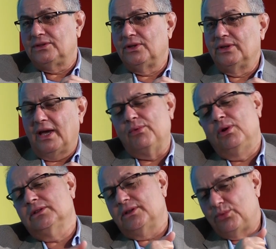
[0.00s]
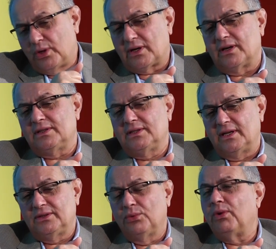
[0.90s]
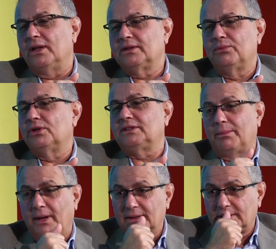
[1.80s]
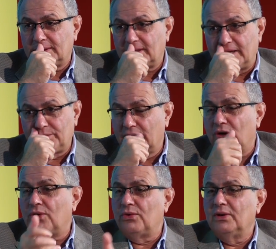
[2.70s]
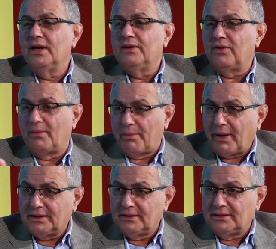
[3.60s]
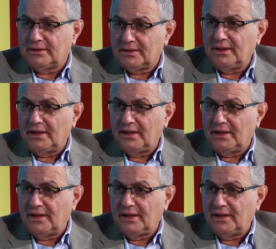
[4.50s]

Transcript: So yeah, water is the most abundant. And we go from abundant